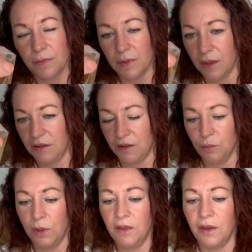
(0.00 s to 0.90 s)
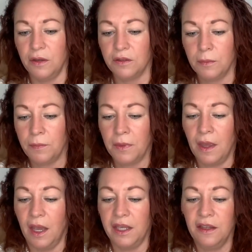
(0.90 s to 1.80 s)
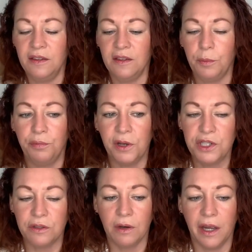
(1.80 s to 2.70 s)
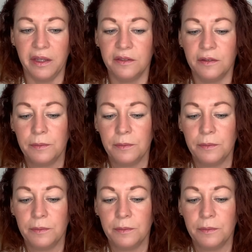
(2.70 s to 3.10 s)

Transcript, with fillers: So it's one of those, I guess it's a pressurized